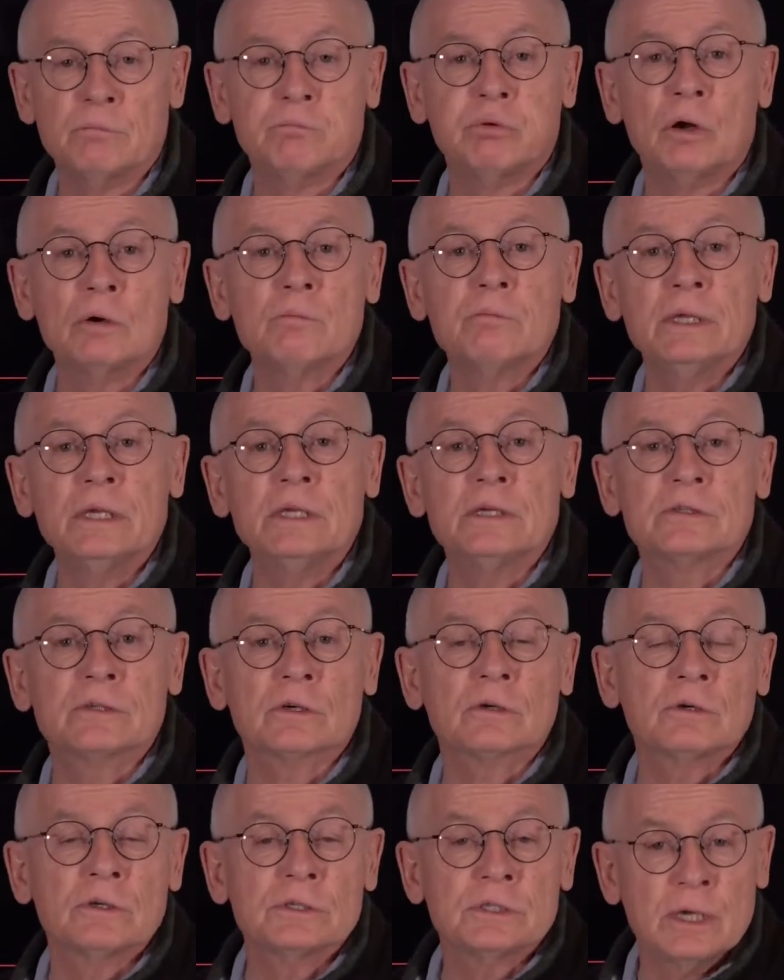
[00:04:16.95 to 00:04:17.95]
Paul Binney is a
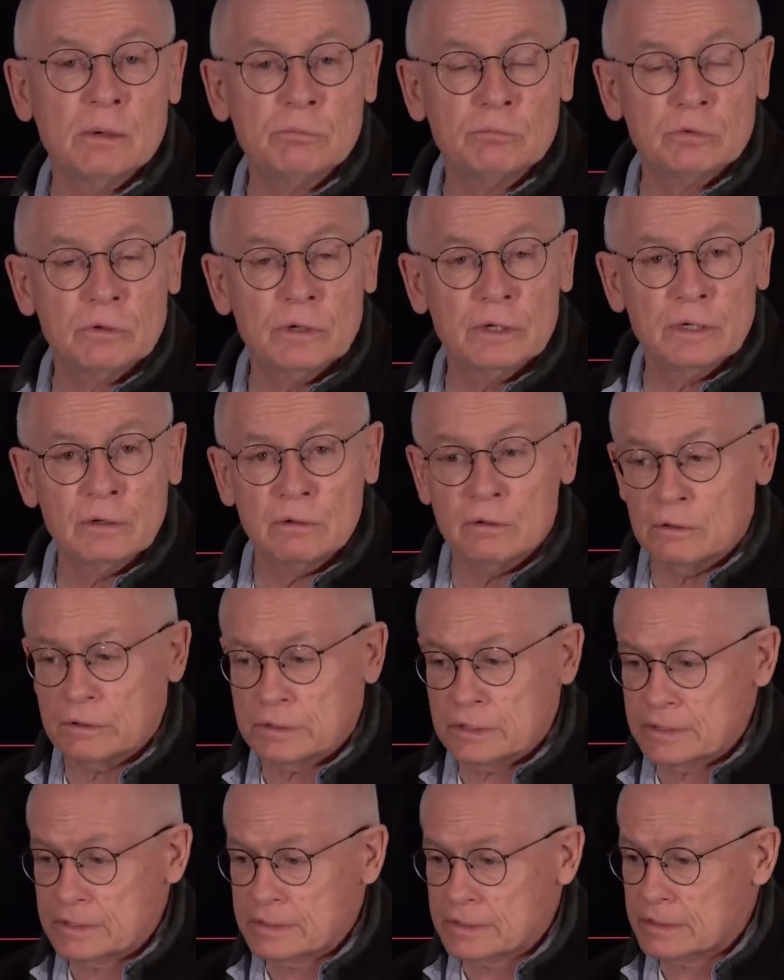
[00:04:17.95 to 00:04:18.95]
contemporary
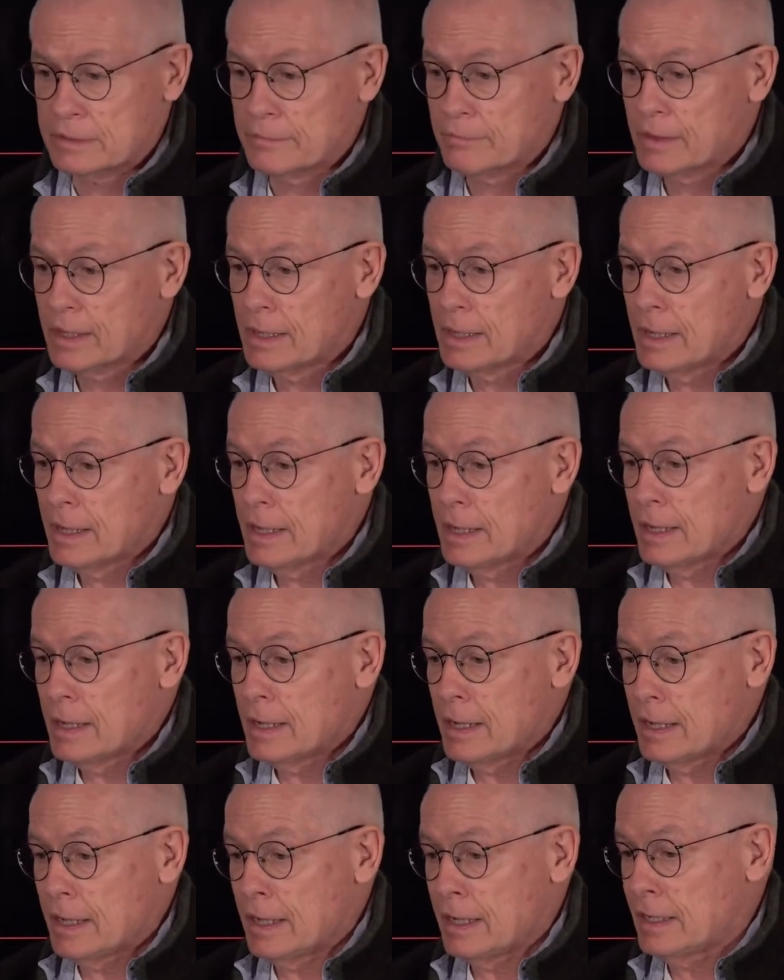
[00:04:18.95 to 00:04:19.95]
artist,
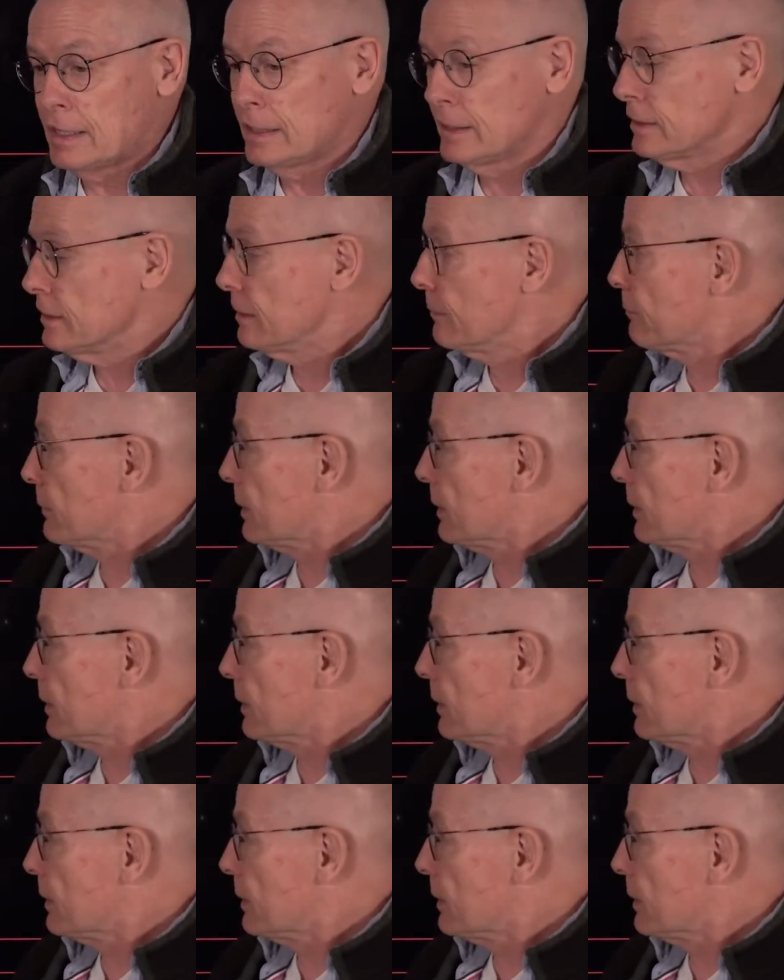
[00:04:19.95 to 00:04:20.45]
and